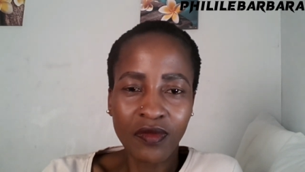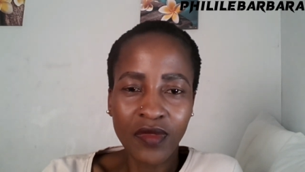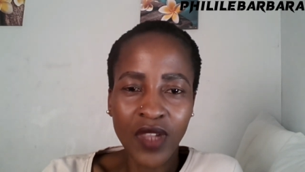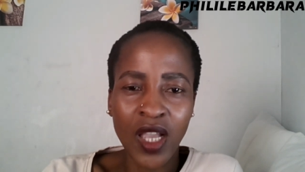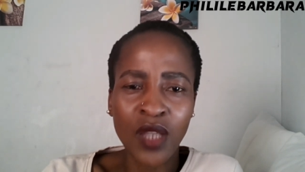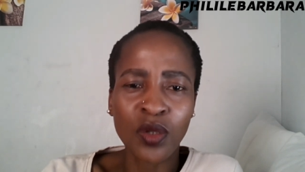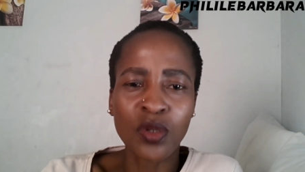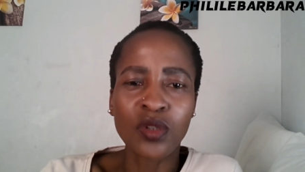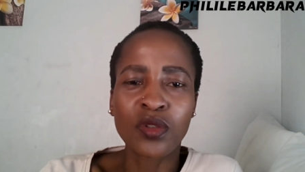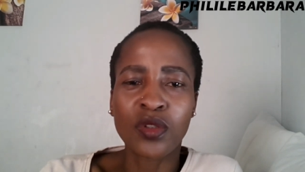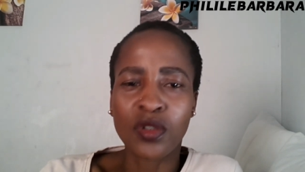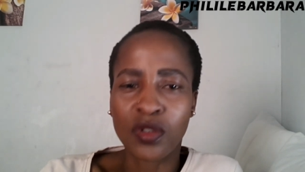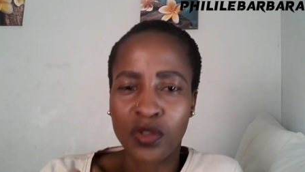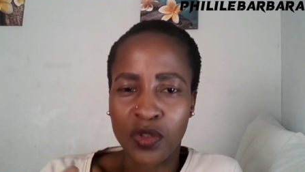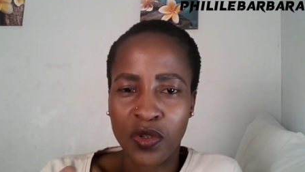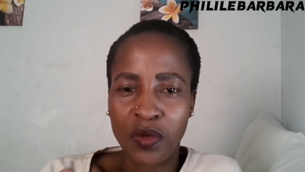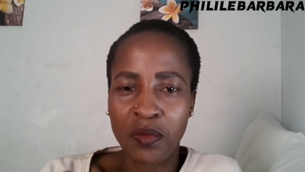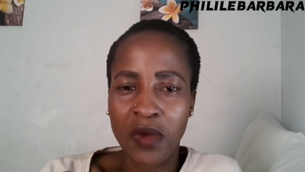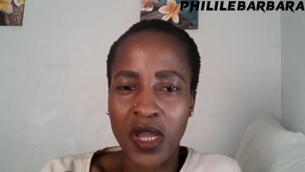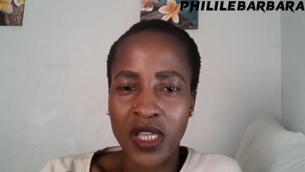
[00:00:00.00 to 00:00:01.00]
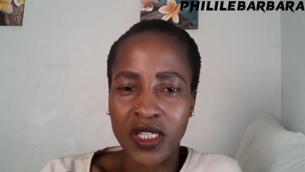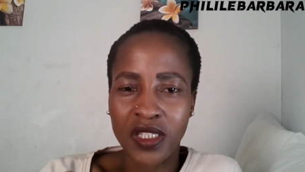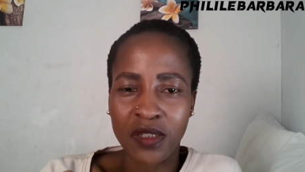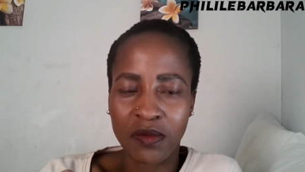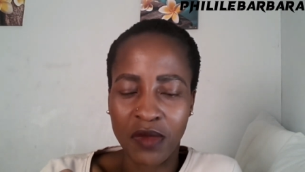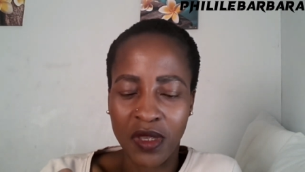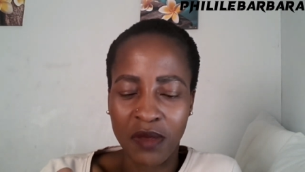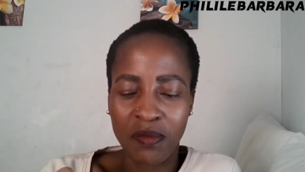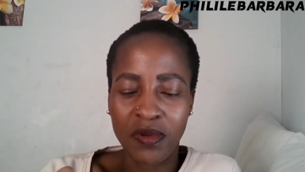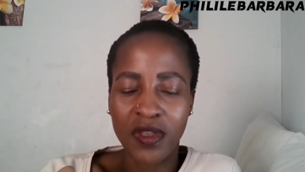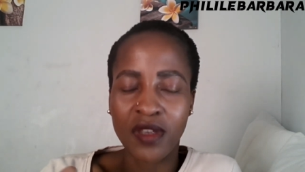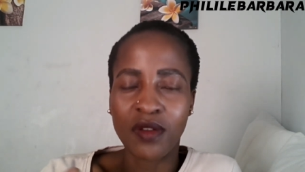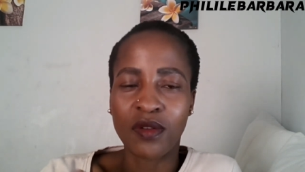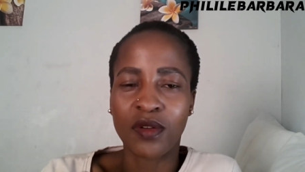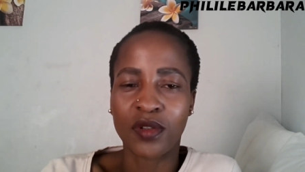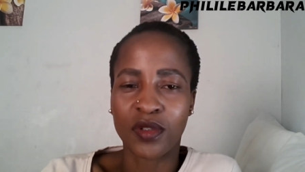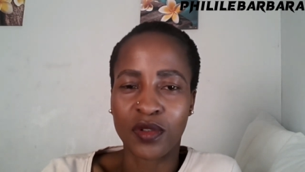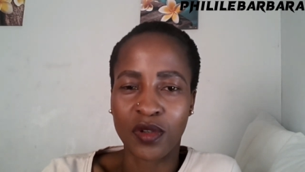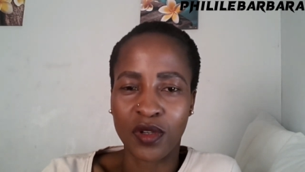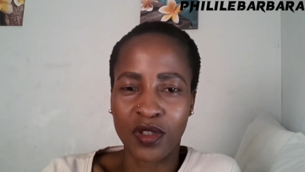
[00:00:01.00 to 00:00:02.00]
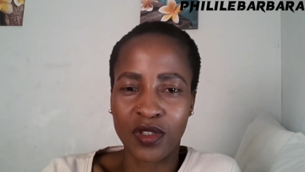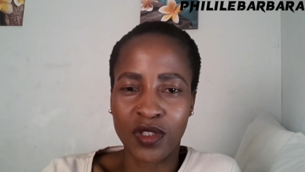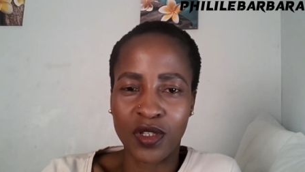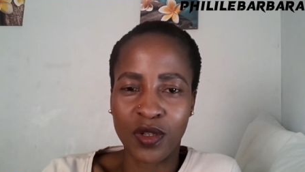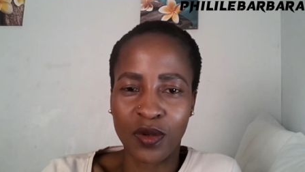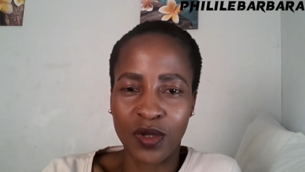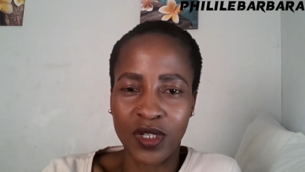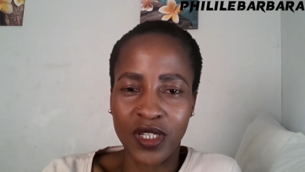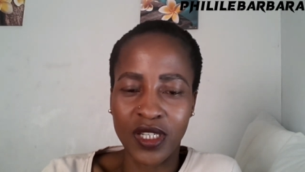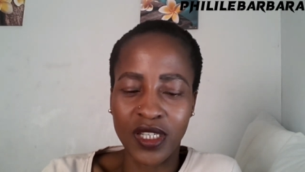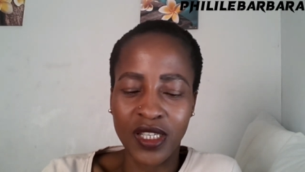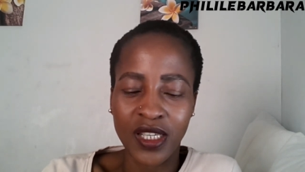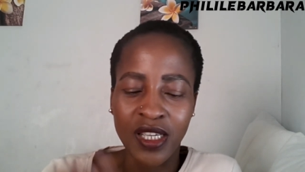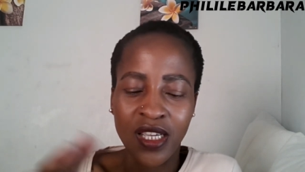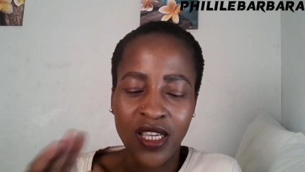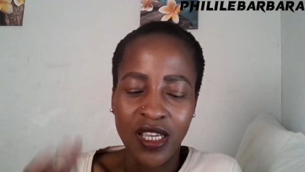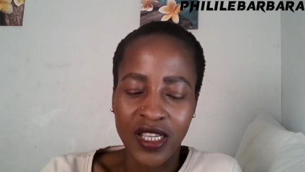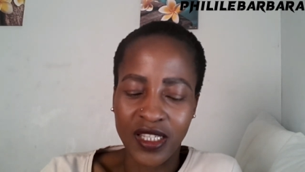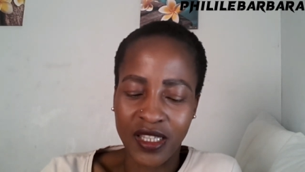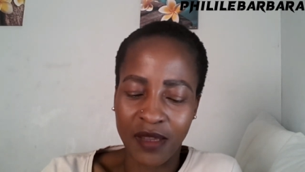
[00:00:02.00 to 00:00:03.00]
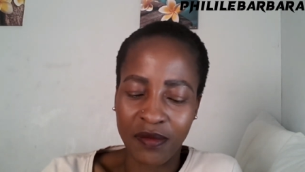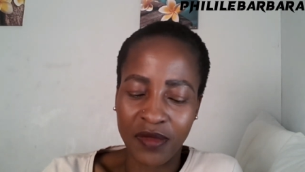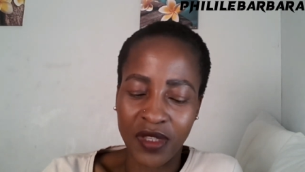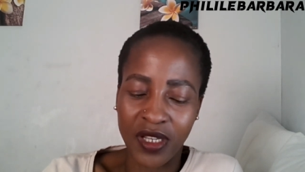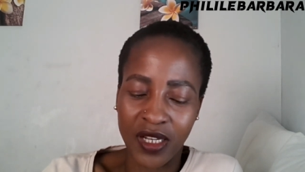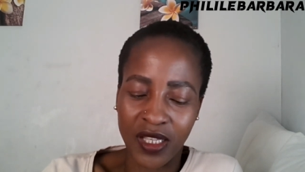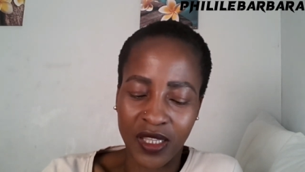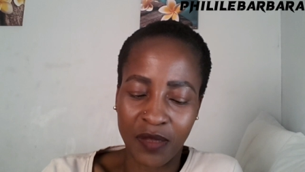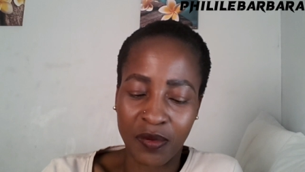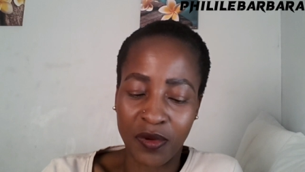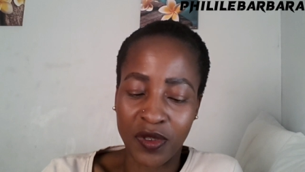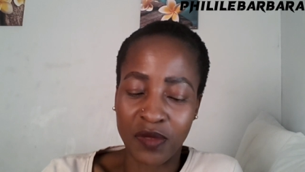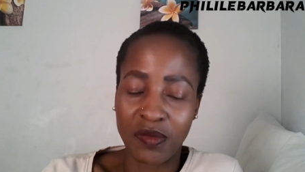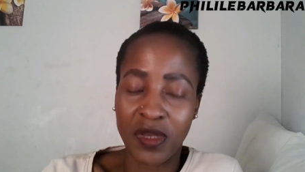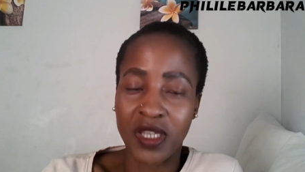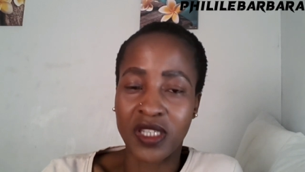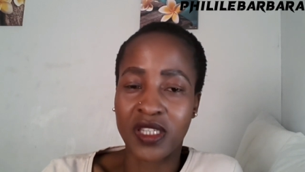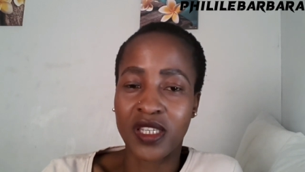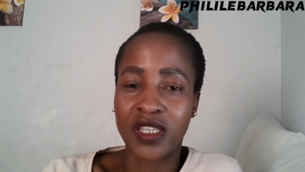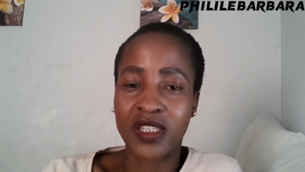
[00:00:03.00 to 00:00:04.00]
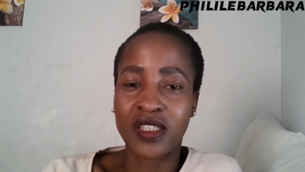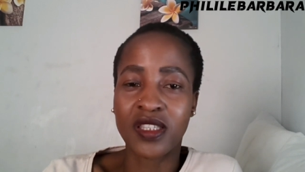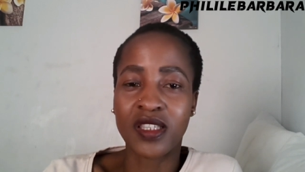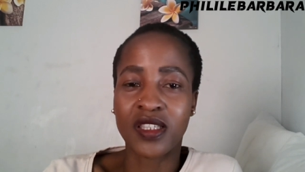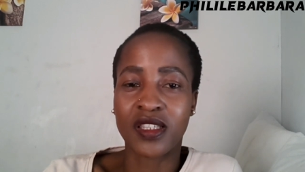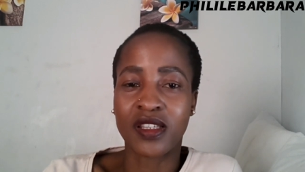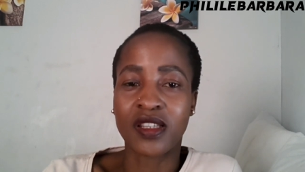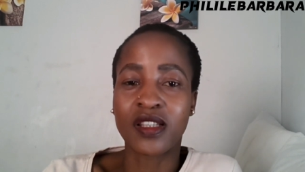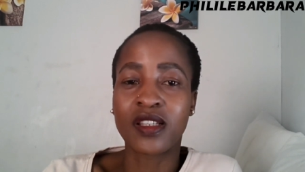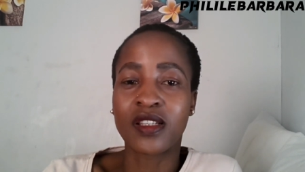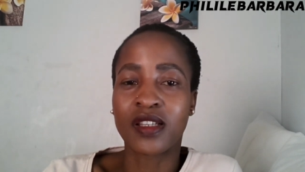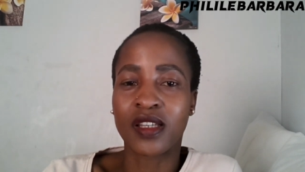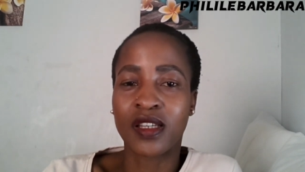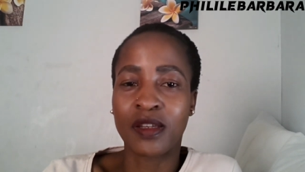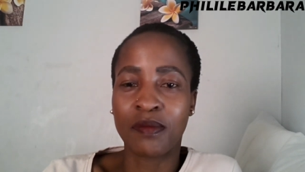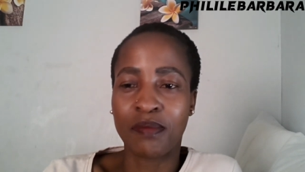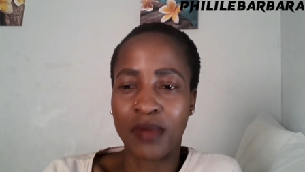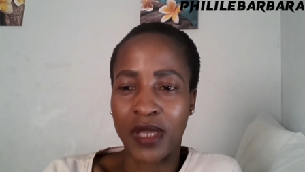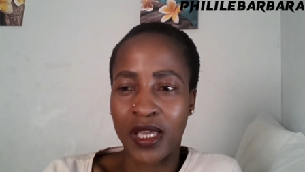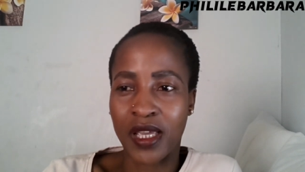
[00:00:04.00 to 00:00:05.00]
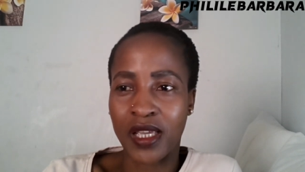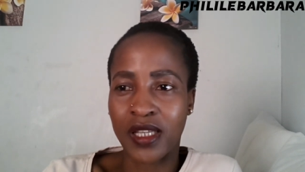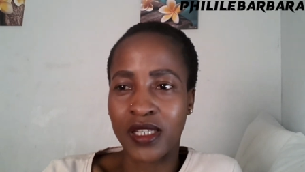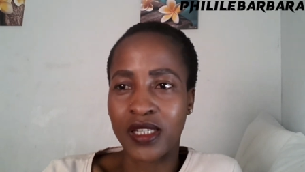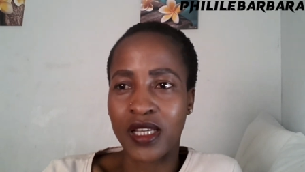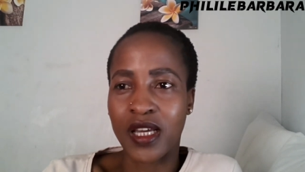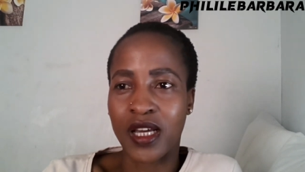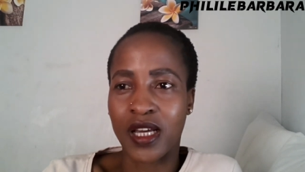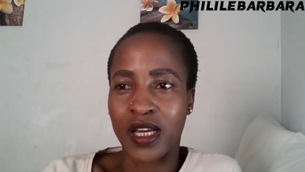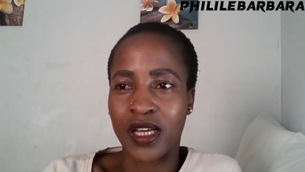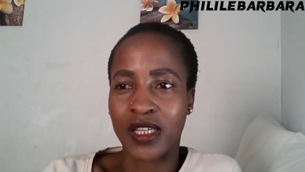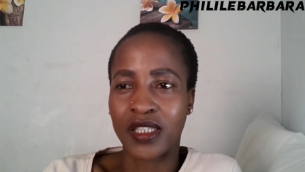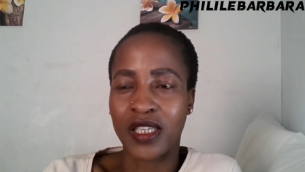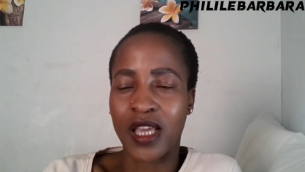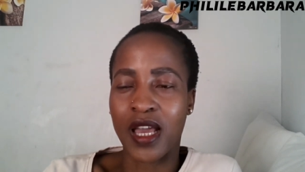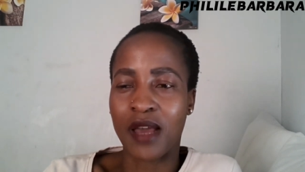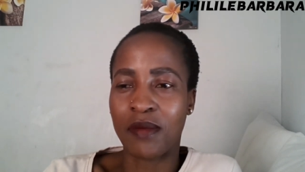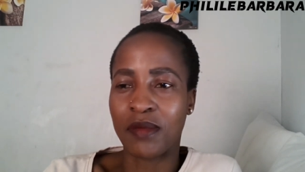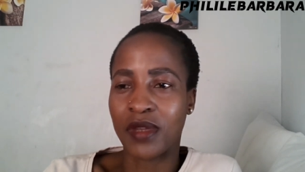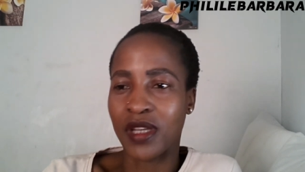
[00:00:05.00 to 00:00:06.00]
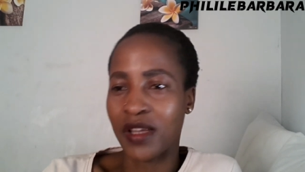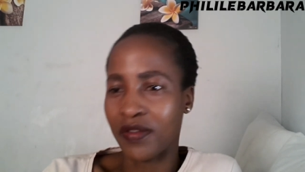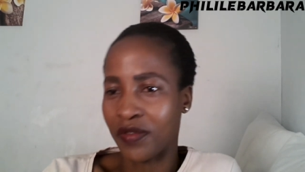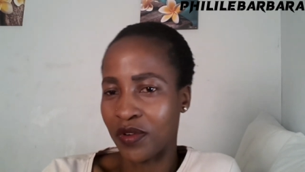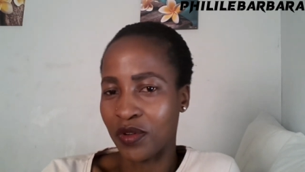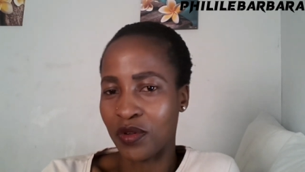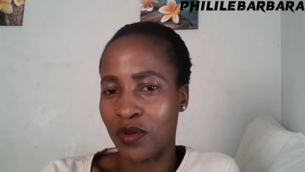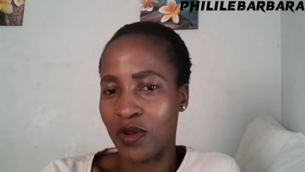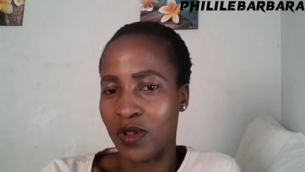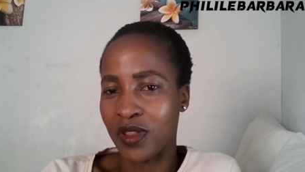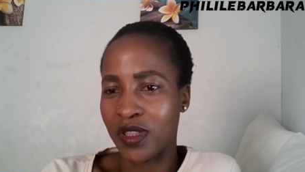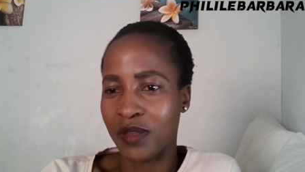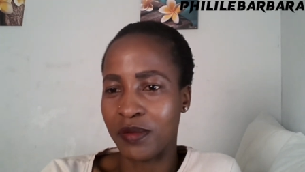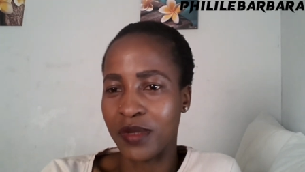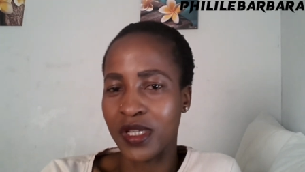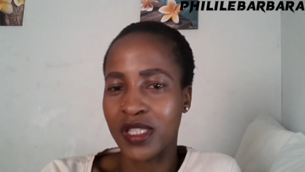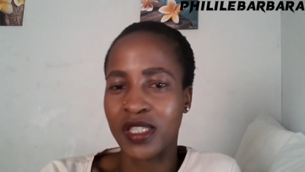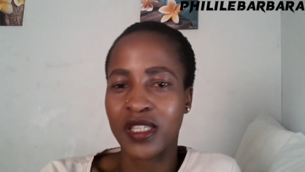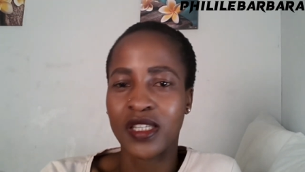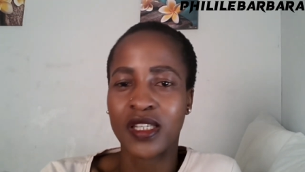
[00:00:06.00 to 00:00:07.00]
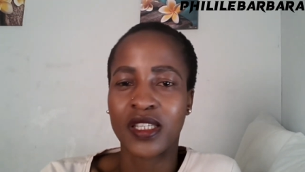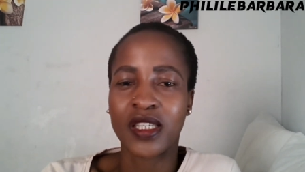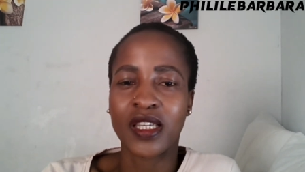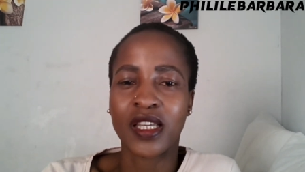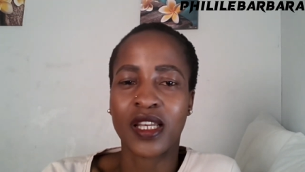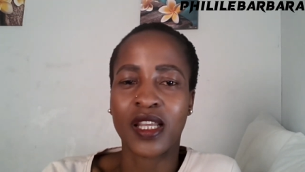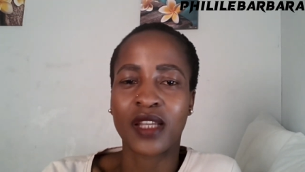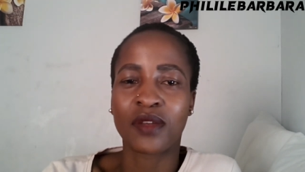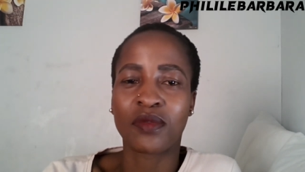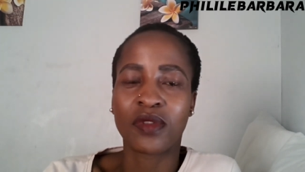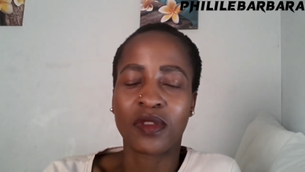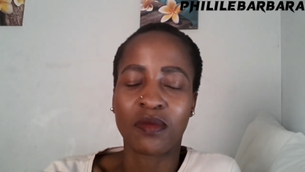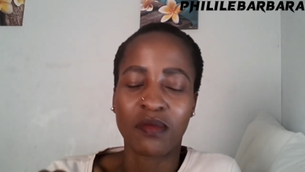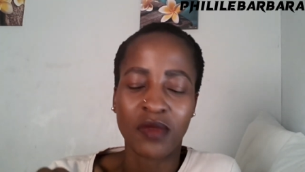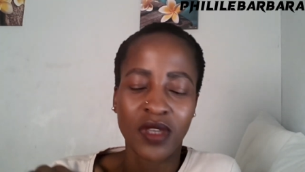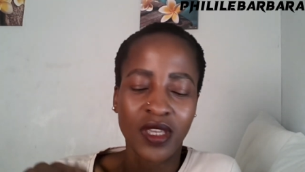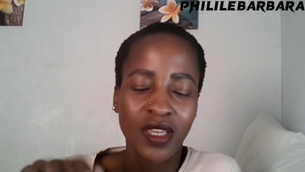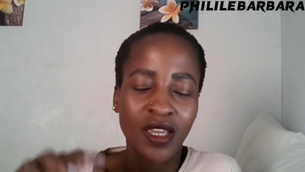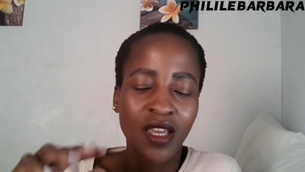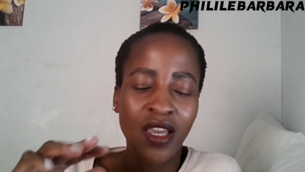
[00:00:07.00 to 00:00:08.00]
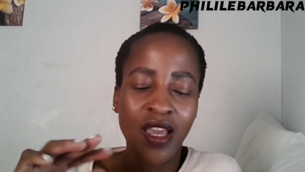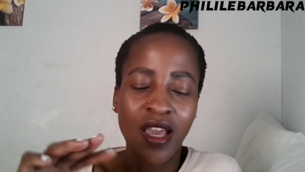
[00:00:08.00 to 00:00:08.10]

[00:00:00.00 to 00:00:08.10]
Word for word: I don't talk too much maybe or talk slowly something like that because my chest is really really bad uh, yeah I mean I've got all the medicine here right with me